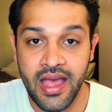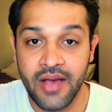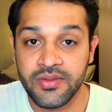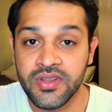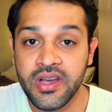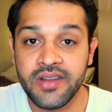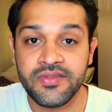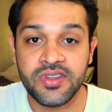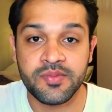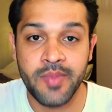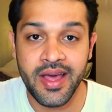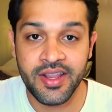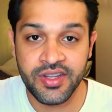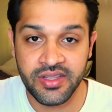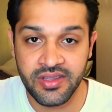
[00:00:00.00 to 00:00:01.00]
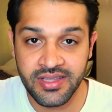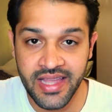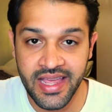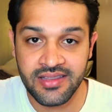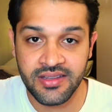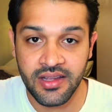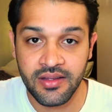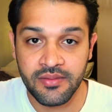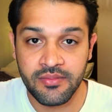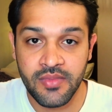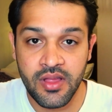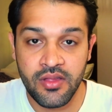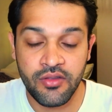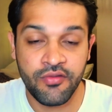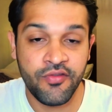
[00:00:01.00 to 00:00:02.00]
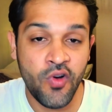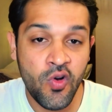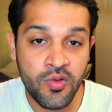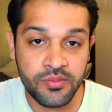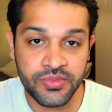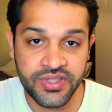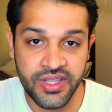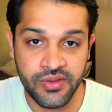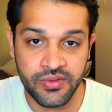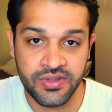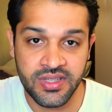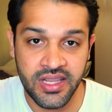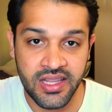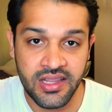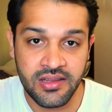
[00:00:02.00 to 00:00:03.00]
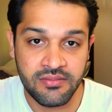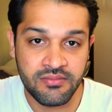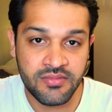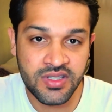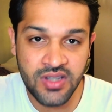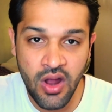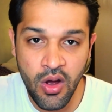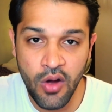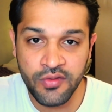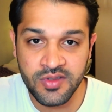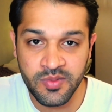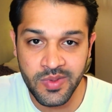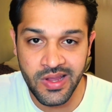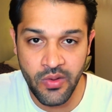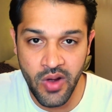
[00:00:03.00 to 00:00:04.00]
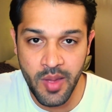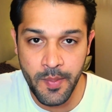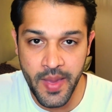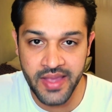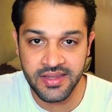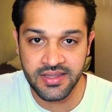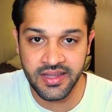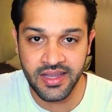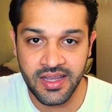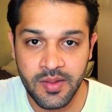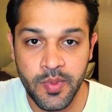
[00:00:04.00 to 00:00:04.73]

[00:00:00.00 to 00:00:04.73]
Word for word: Outside of just managing the data, the forms that you'll see start off to be quite basic,